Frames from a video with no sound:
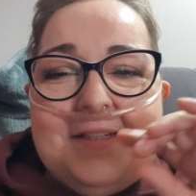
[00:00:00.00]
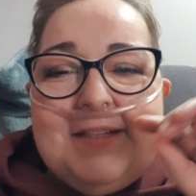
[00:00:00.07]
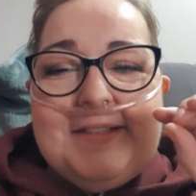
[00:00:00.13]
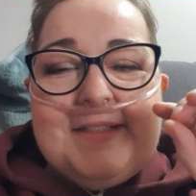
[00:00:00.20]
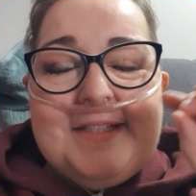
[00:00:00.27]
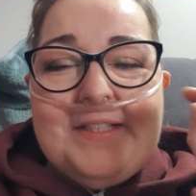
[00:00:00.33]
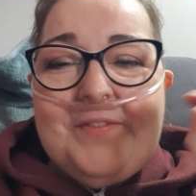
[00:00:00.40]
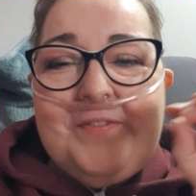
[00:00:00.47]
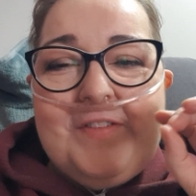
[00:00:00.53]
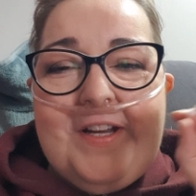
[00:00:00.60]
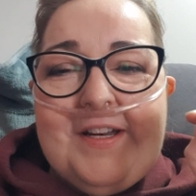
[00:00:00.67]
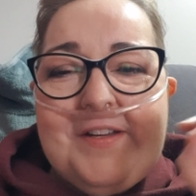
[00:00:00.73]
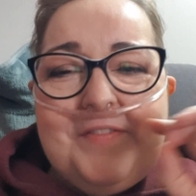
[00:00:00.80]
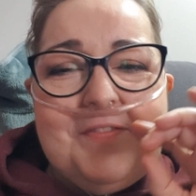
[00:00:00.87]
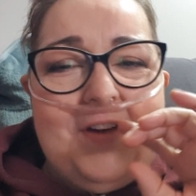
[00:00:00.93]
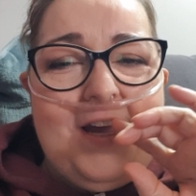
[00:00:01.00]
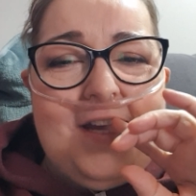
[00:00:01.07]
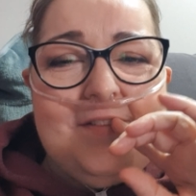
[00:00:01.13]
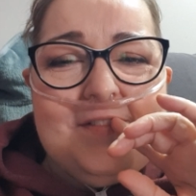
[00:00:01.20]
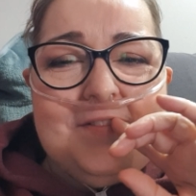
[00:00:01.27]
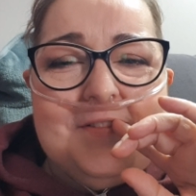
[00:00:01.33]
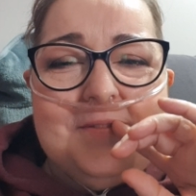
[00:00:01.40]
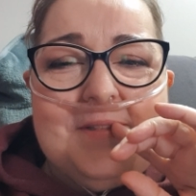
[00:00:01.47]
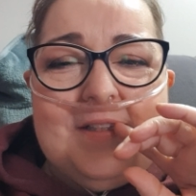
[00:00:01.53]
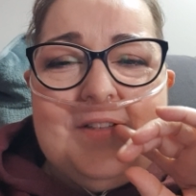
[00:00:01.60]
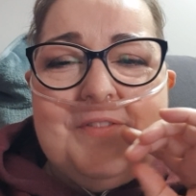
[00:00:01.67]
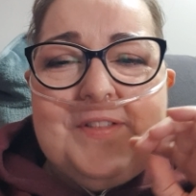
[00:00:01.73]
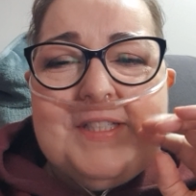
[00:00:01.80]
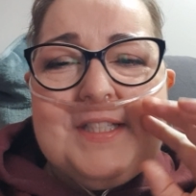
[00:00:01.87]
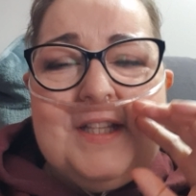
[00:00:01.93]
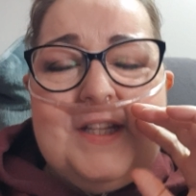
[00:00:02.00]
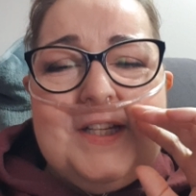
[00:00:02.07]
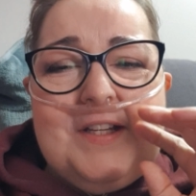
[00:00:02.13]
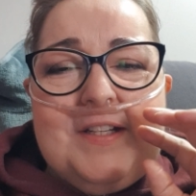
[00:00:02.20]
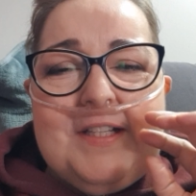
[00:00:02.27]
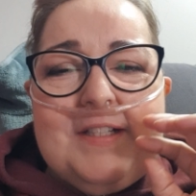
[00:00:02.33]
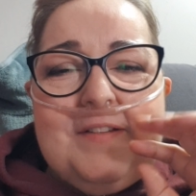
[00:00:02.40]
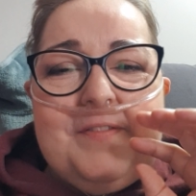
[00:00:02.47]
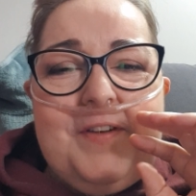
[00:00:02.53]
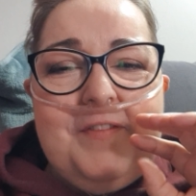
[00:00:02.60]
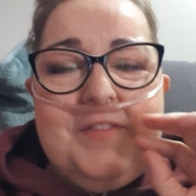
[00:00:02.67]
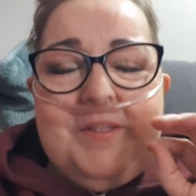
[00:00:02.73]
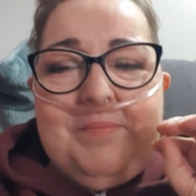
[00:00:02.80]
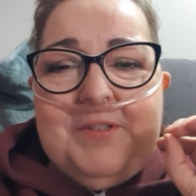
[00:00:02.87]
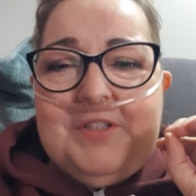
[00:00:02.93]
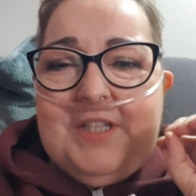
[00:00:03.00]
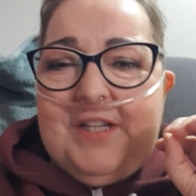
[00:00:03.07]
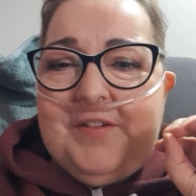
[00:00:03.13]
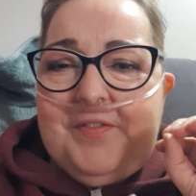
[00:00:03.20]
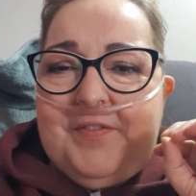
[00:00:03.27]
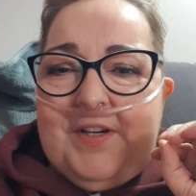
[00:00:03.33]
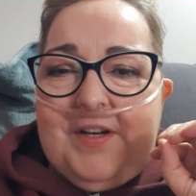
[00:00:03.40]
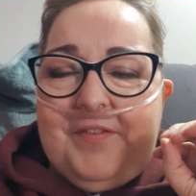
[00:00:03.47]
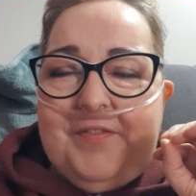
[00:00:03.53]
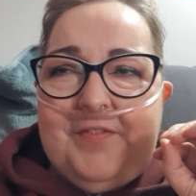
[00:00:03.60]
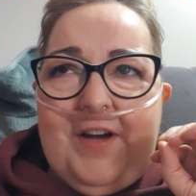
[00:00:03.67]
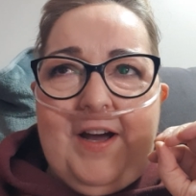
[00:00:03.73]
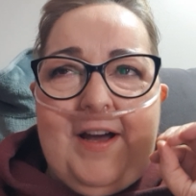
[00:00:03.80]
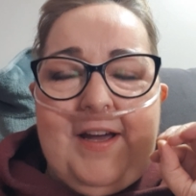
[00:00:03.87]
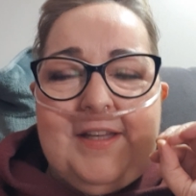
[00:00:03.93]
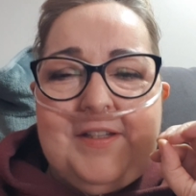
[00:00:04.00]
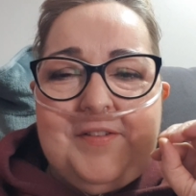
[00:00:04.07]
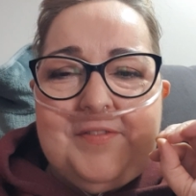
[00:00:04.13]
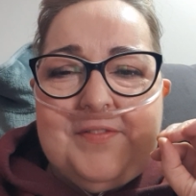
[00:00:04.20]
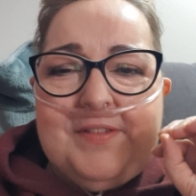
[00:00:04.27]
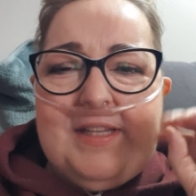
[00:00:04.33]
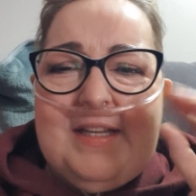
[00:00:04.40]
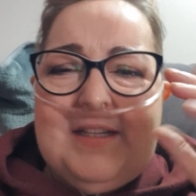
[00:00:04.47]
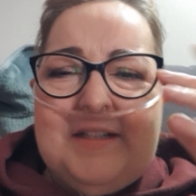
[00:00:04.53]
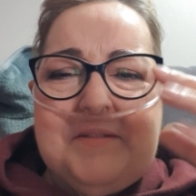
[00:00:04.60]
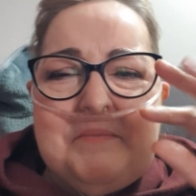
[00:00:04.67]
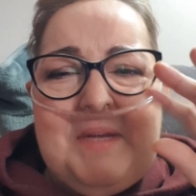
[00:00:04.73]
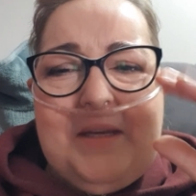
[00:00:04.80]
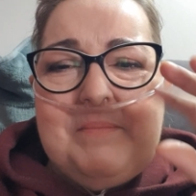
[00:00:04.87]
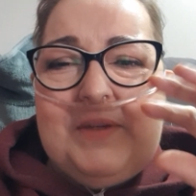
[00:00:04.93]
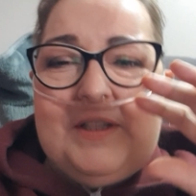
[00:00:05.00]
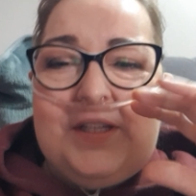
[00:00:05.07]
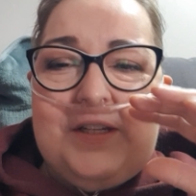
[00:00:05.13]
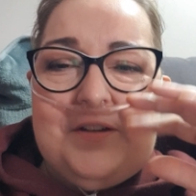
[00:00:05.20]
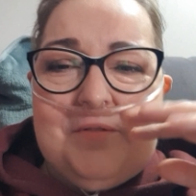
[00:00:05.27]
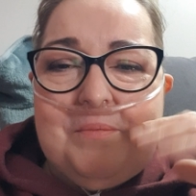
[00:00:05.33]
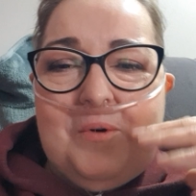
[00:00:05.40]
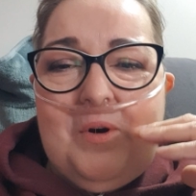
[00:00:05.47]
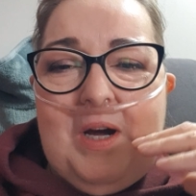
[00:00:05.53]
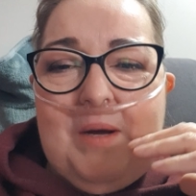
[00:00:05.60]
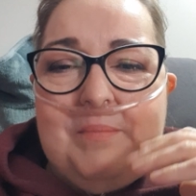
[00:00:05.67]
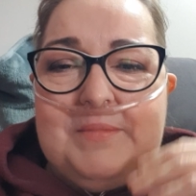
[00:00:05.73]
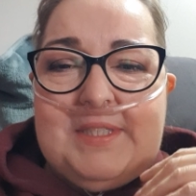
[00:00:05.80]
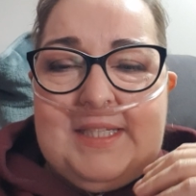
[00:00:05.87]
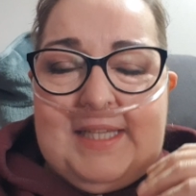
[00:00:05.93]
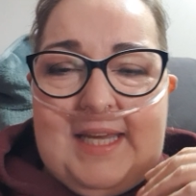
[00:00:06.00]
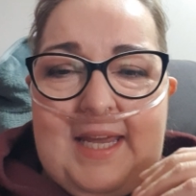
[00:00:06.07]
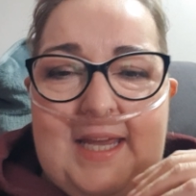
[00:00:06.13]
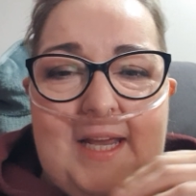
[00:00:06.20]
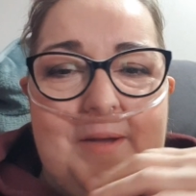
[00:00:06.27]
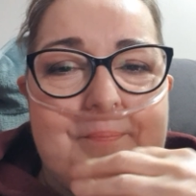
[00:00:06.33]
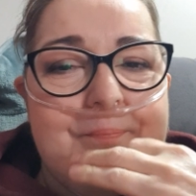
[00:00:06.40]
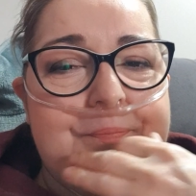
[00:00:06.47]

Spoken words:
it, it said 35, and I thought, well, if it's 50% of 35, then it might be near what I'm to get.